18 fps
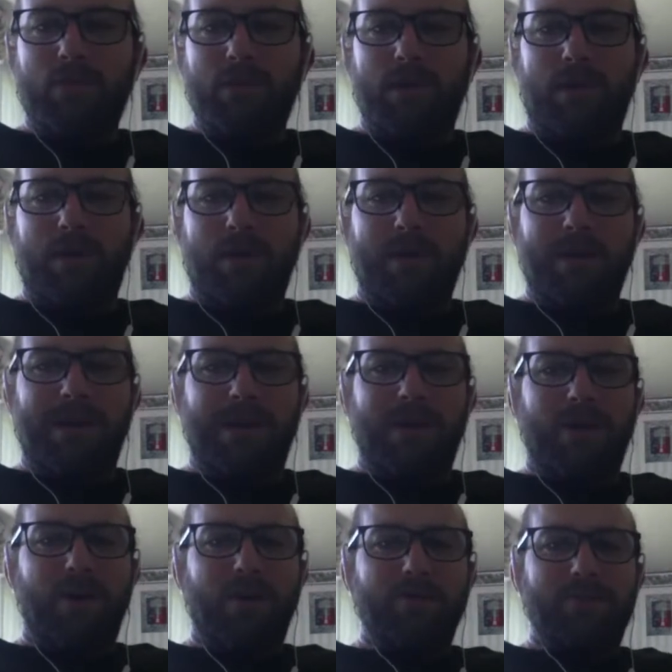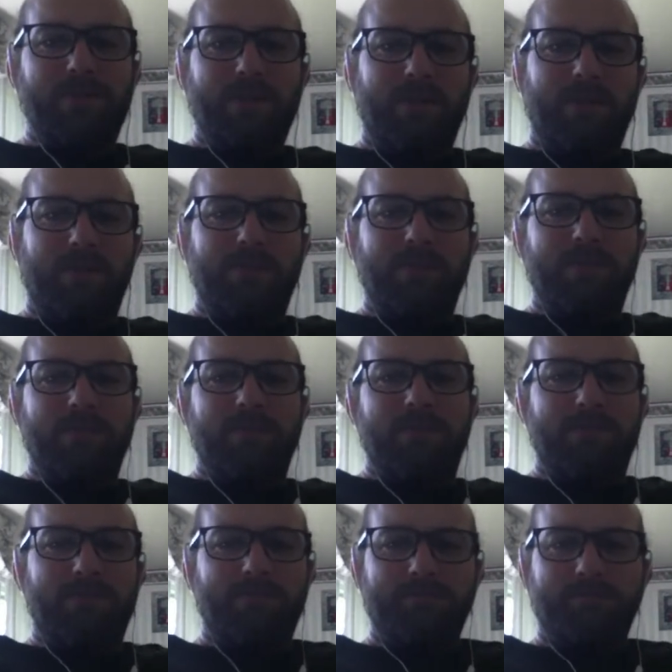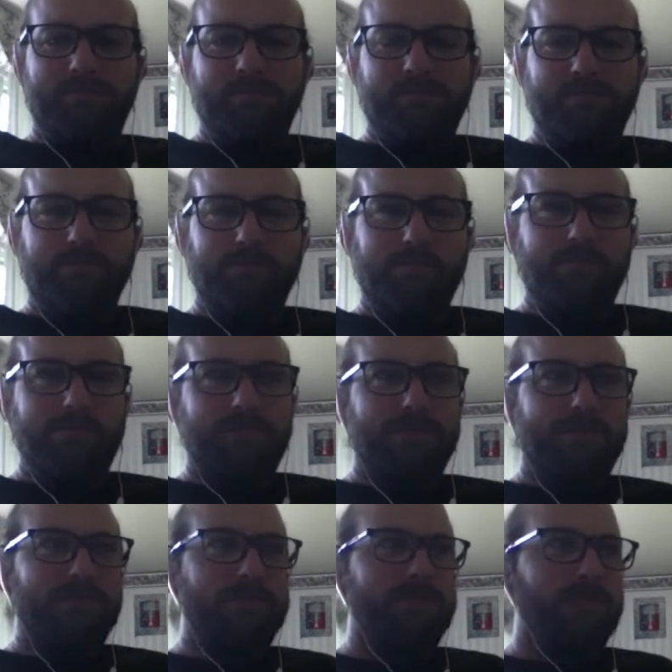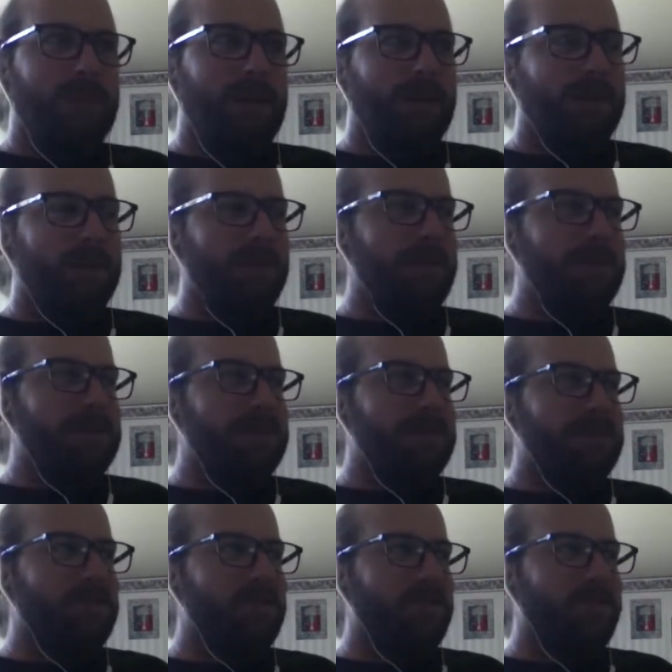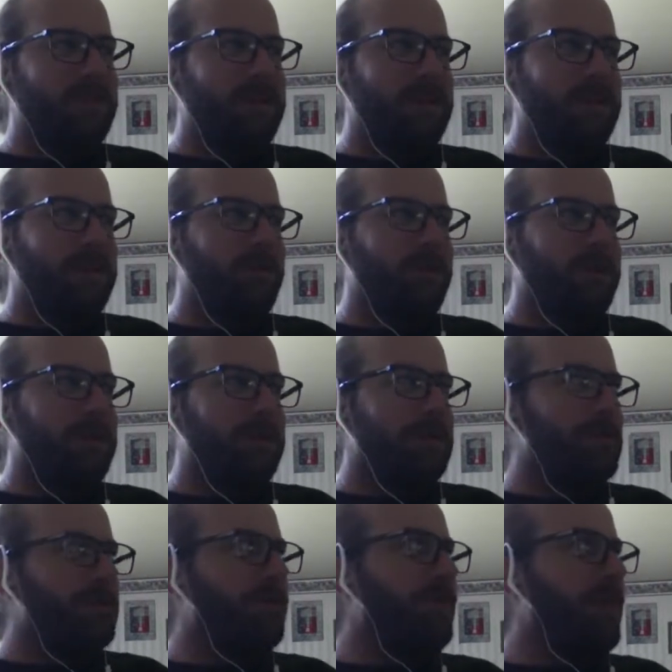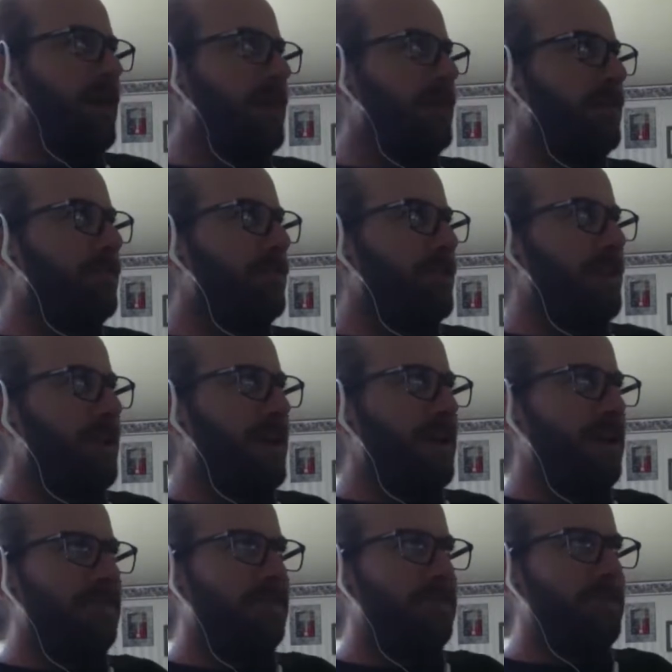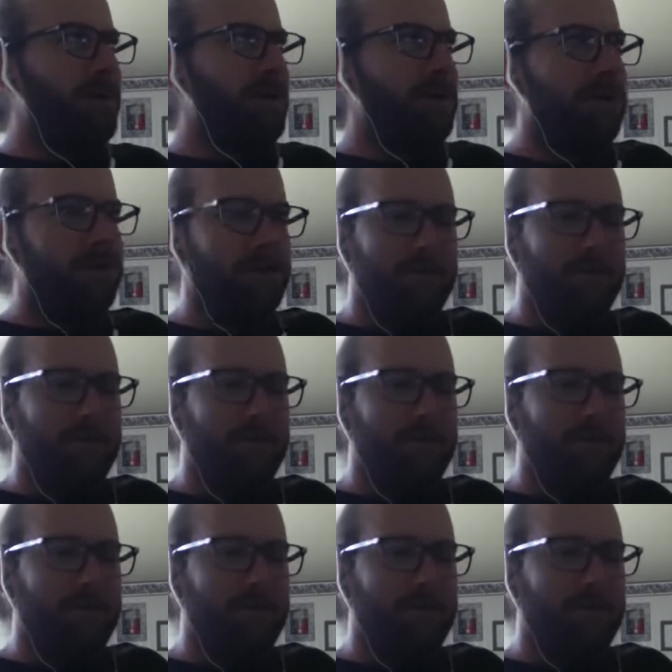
at all? I hope so. Otherwise, this is a really weird 5.5 month